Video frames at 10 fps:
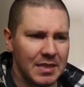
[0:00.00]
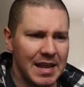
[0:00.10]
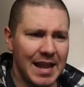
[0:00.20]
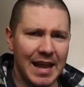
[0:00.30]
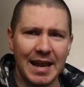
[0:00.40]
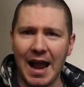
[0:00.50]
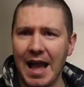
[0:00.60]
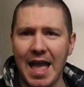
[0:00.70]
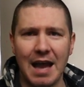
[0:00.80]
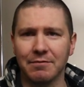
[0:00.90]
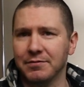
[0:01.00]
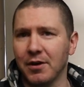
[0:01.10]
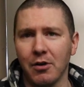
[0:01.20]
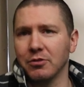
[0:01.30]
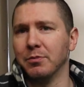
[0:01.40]
and I have
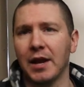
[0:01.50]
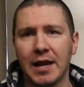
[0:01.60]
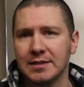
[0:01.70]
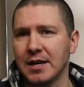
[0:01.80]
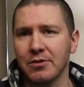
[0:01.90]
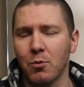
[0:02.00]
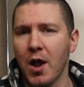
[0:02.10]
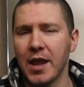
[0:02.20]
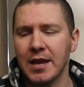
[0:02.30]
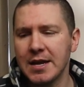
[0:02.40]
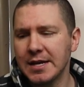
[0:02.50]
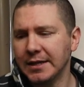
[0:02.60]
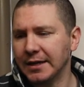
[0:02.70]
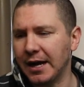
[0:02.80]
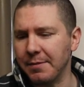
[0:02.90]
other brands on the way.
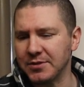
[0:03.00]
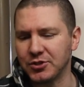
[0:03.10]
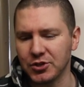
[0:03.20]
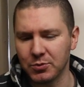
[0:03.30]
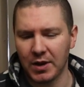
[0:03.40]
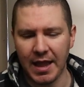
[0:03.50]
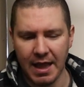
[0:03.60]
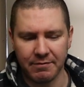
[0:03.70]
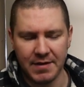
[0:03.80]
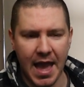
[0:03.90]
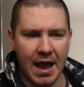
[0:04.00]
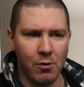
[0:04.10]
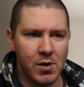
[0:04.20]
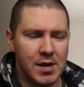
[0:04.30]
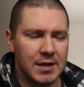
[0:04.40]
Um, this is just what I have
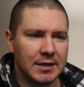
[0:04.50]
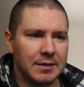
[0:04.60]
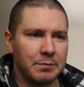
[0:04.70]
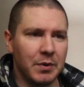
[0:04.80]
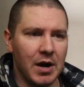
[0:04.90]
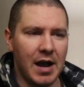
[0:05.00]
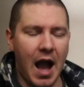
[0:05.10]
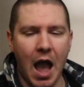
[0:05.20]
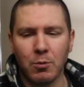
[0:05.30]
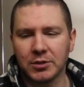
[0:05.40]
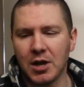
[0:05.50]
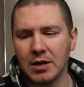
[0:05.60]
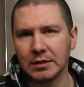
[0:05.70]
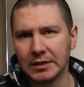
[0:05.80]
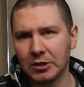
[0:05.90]
now. But I will
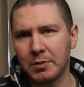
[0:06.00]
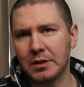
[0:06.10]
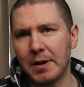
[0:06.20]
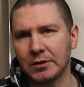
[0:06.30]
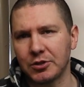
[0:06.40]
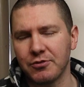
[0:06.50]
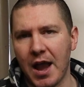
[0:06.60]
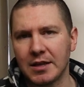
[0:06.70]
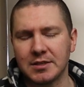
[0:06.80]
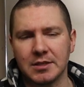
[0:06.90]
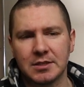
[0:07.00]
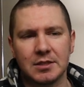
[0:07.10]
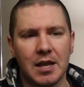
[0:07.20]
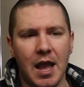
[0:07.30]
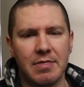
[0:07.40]
talk a little bit about the
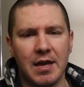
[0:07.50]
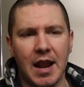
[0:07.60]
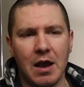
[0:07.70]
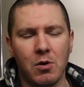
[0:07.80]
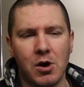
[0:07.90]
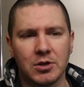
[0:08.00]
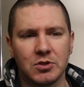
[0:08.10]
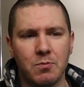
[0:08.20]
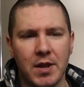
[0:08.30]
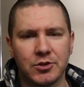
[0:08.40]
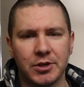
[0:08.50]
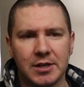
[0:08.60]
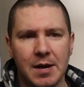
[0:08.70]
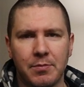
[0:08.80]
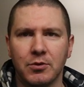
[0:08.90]
Traxxas, and then I will also mention a
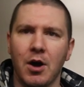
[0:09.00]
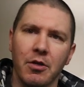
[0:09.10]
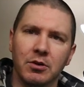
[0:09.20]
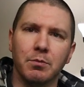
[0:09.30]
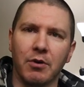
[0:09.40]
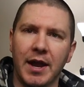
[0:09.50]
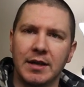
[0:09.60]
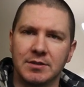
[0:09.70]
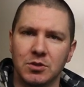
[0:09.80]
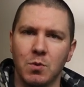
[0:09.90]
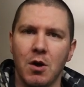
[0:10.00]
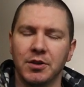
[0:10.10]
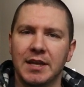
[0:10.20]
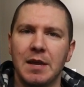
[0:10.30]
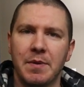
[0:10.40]
couple other brands as well
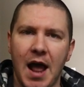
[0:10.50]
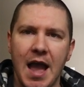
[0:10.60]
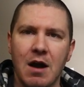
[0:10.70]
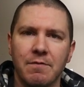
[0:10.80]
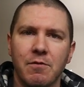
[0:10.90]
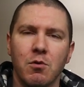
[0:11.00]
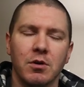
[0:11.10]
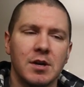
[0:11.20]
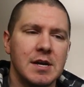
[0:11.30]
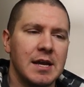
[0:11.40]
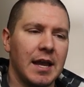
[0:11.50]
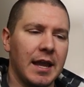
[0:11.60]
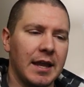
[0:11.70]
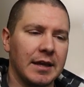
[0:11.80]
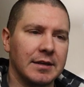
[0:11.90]
to keep an eye out for,
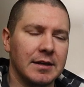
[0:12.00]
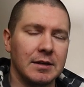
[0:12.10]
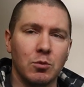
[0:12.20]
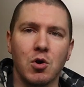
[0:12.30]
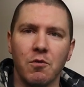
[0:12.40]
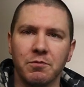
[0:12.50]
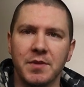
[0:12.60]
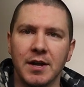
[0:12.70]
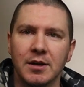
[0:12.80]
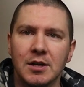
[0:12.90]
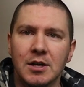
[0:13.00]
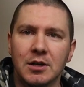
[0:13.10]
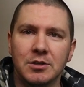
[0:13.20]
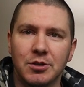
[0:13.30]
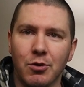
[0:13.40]
and uh, we'll go from there.
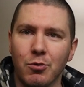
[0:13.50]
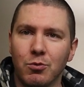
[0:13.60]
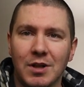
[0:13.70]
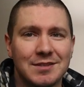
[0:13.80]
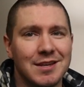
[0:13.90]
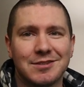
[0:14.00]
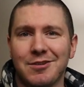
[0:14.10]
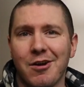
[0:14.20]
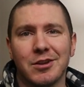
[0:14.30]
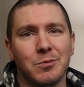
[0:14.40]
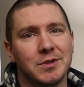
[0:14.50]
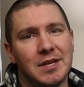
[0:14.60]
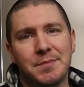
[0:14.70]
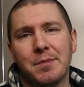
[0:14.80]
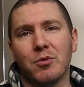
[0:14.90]
So let's get started with
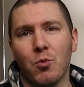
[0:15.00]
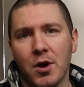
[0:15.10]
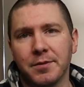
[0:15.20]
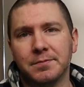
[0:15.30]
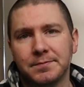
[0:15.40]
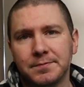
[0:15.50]
tip number one.